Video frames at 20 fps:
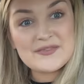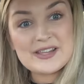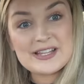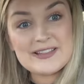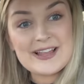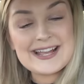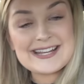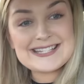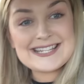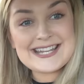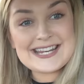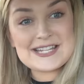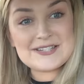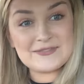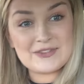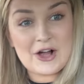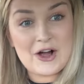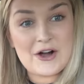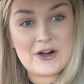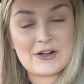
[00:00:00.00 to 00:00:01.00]
feel like today's
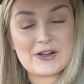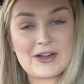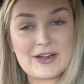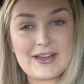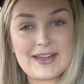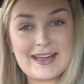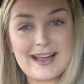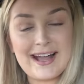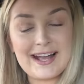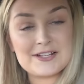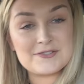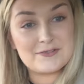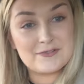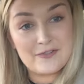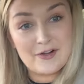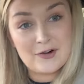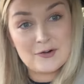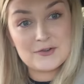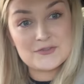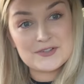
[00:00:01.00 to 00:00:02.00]
vlog has
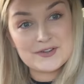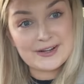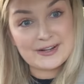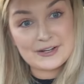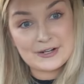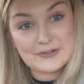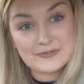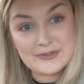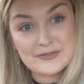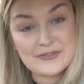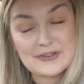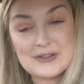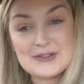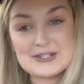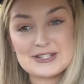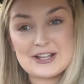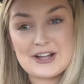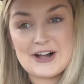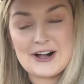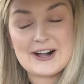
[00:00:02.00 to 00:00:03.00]
revolved around going for food
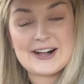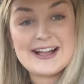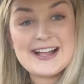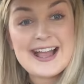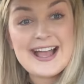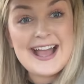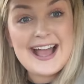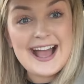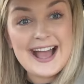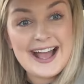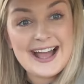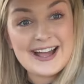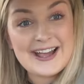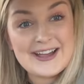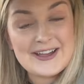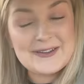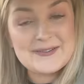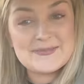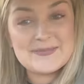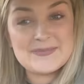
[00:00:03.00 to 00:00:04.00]
a lot
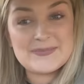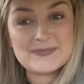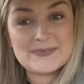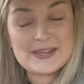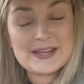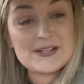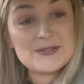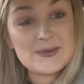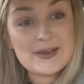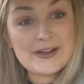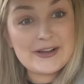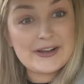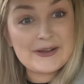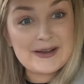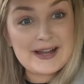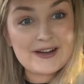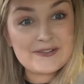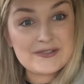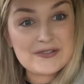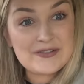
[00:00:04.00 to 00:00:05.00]
um, because we are
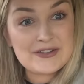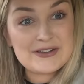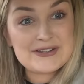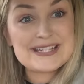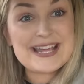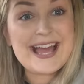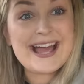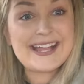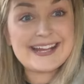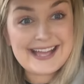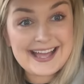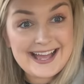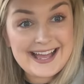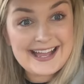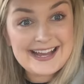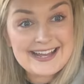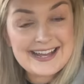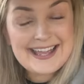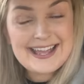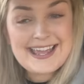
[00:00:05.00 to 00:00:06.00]
going out for food
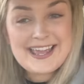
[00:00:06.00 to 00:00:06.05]
again,